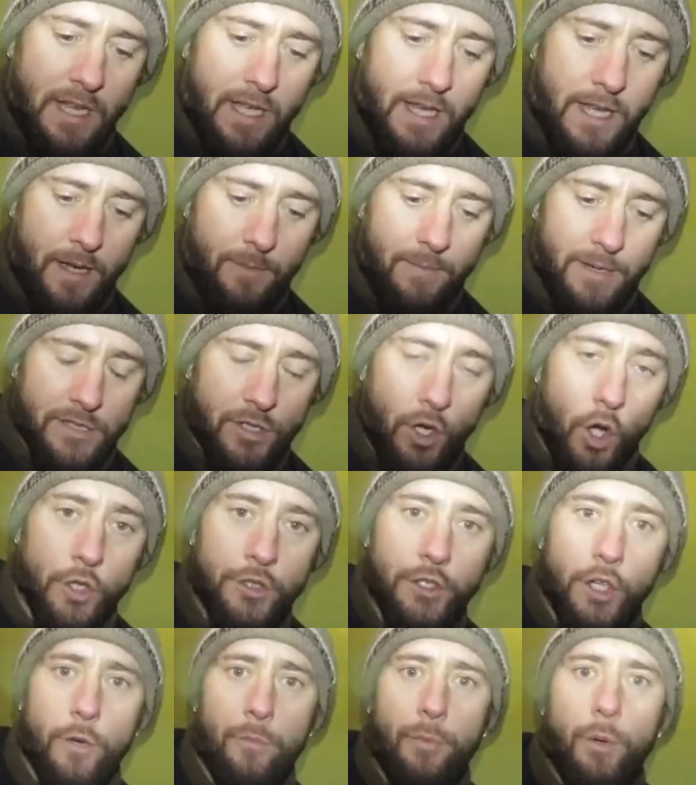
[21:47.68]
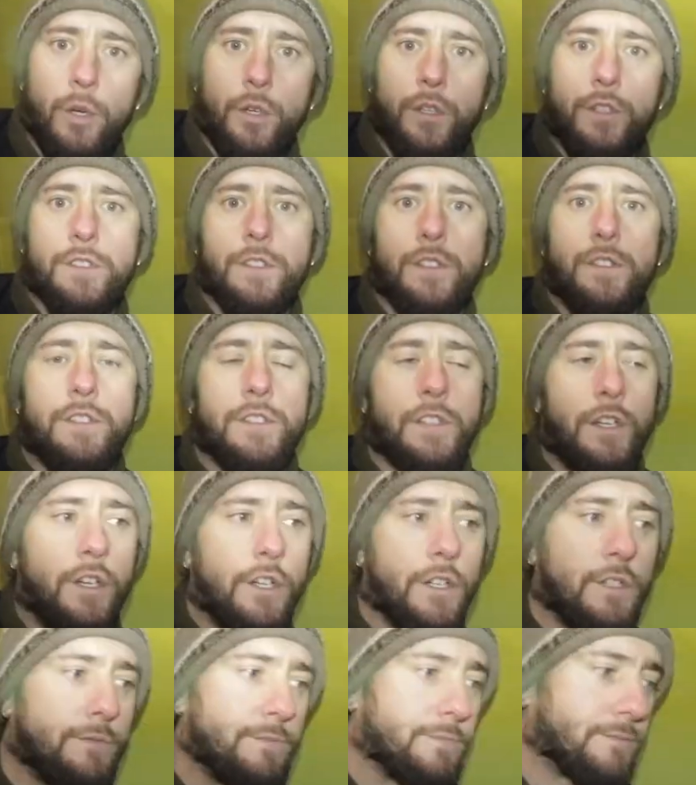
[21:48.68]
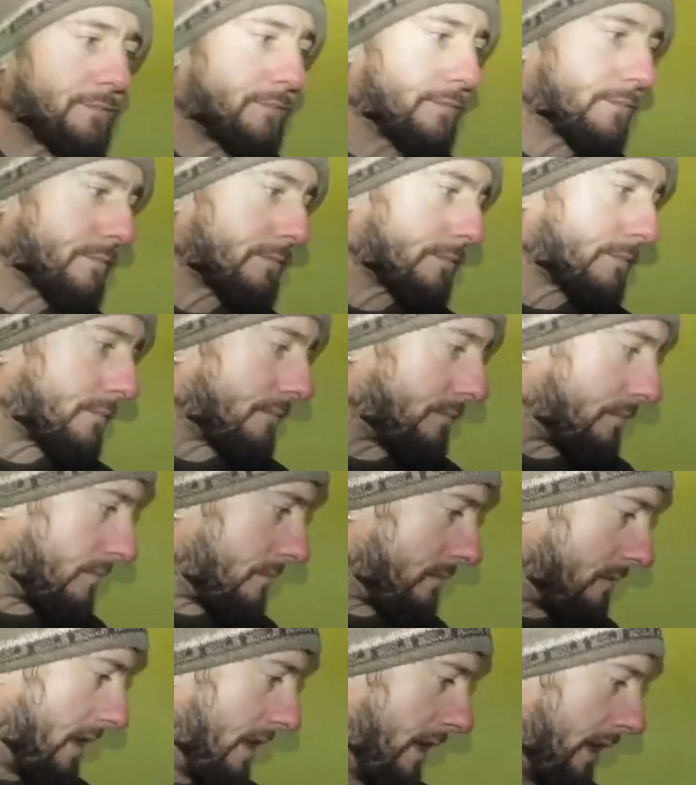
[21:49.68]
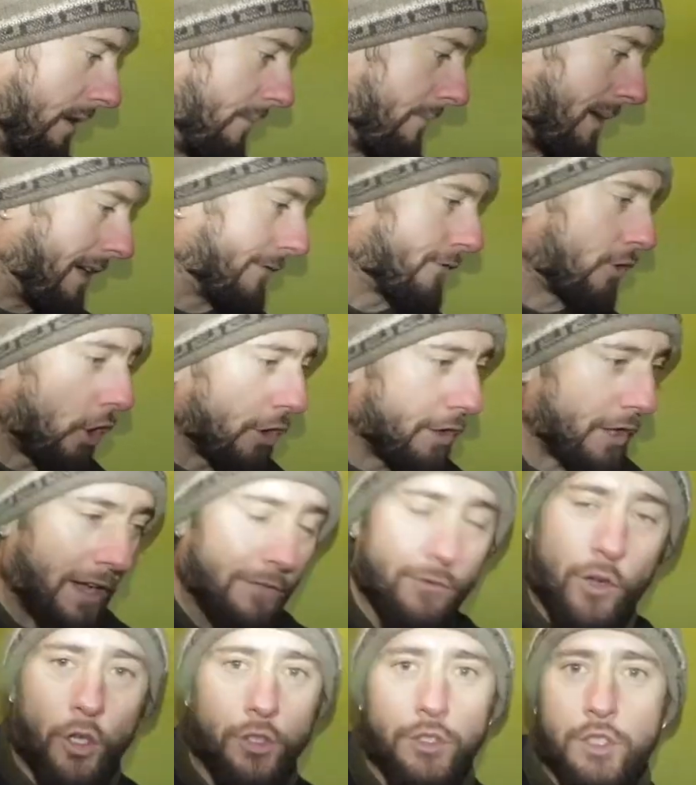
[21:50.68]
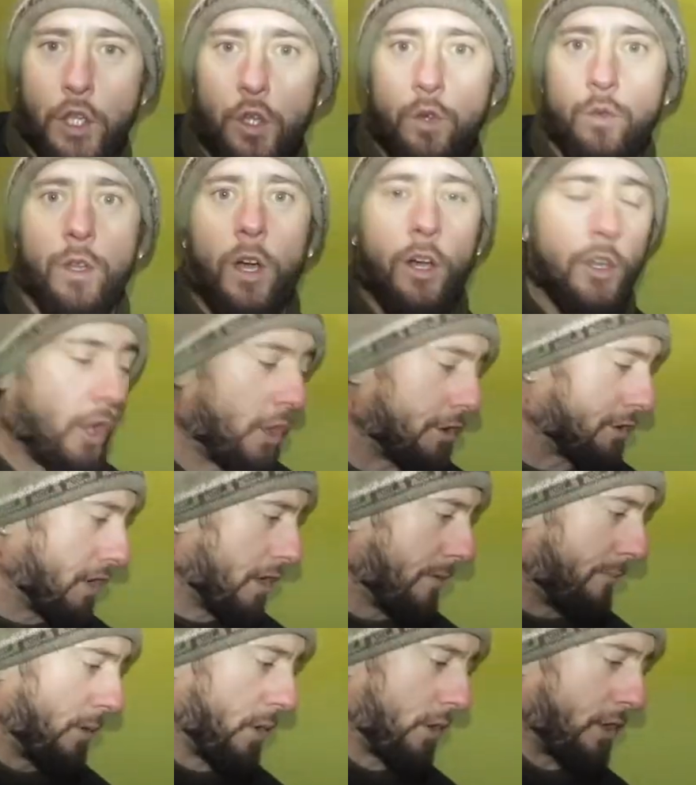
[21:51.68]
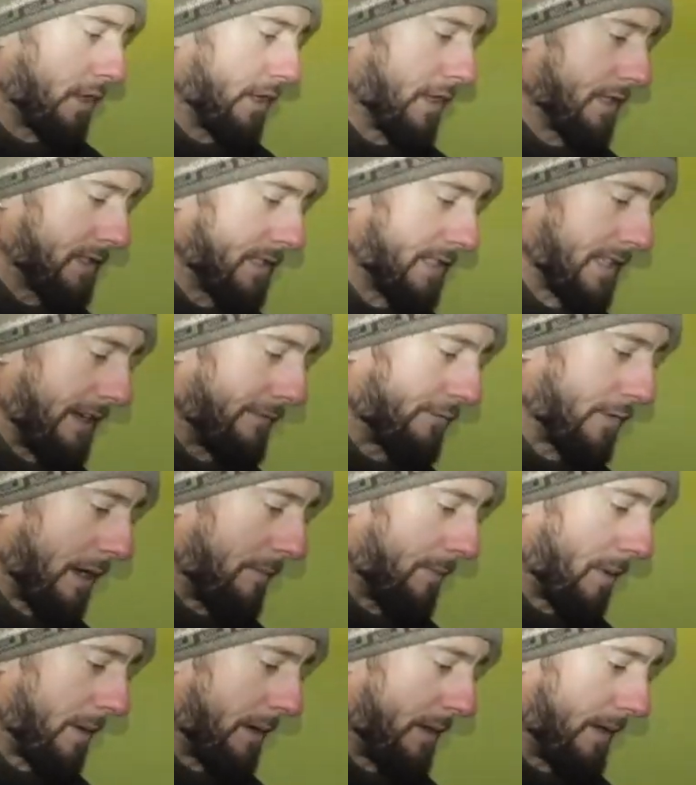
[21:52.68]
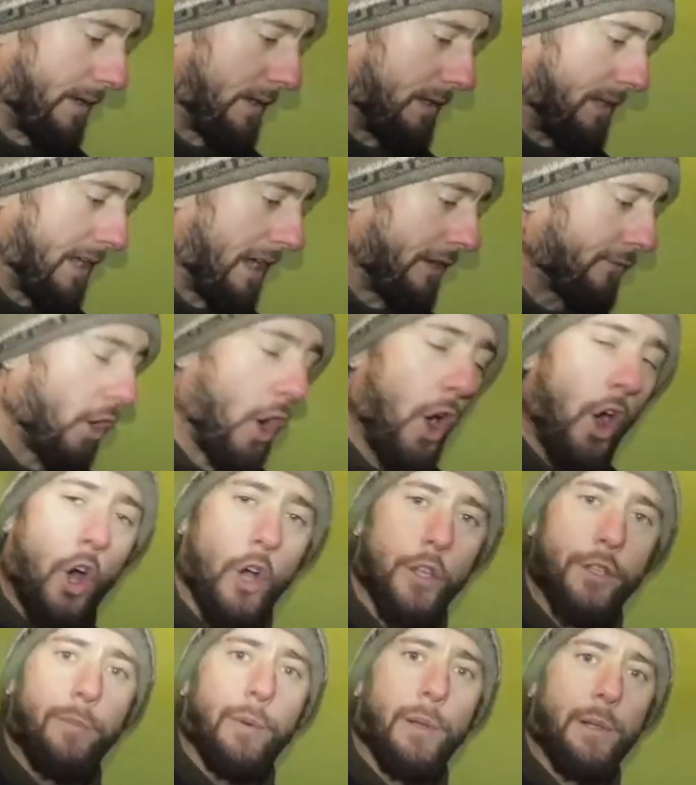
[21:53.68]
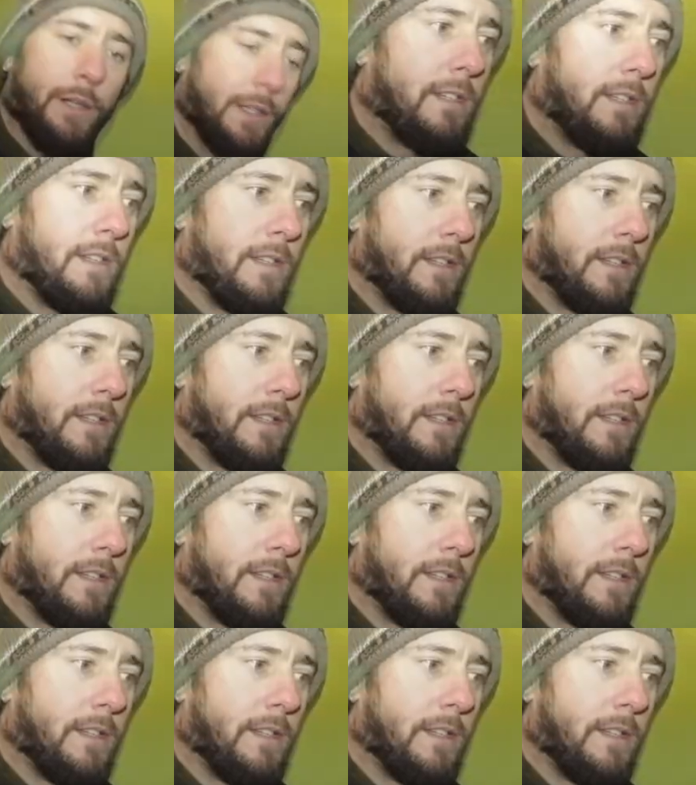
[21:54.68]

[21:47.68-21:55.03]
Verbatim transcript: um, is audiobooks. So um, I've got I've got Dune on audiobook because I'm a I've got Audible.